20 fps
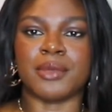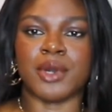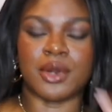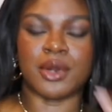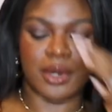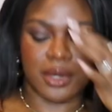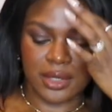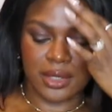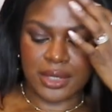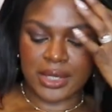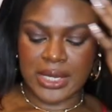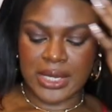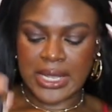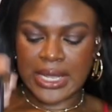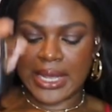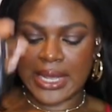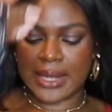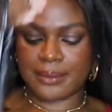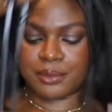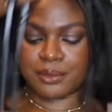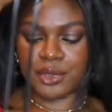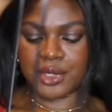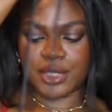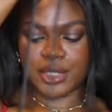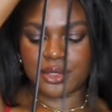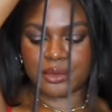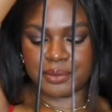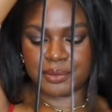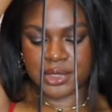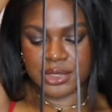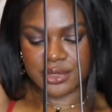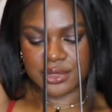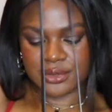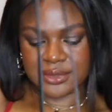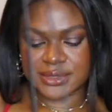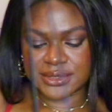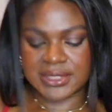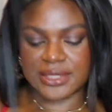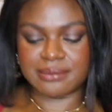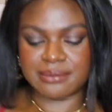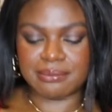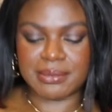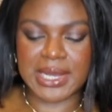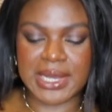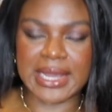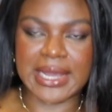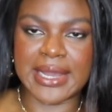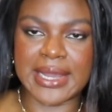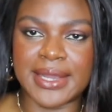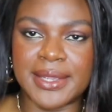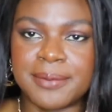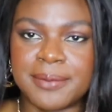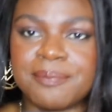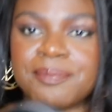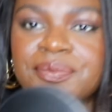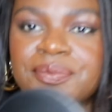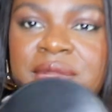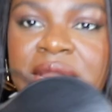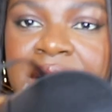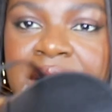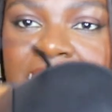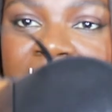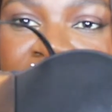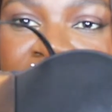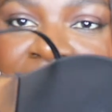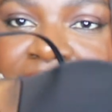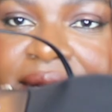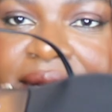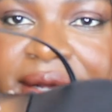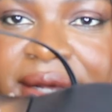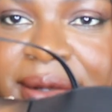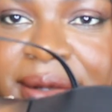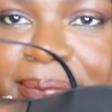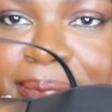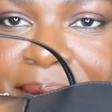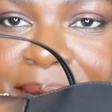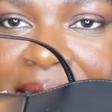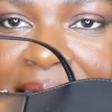more i'm going to be using my Alaïa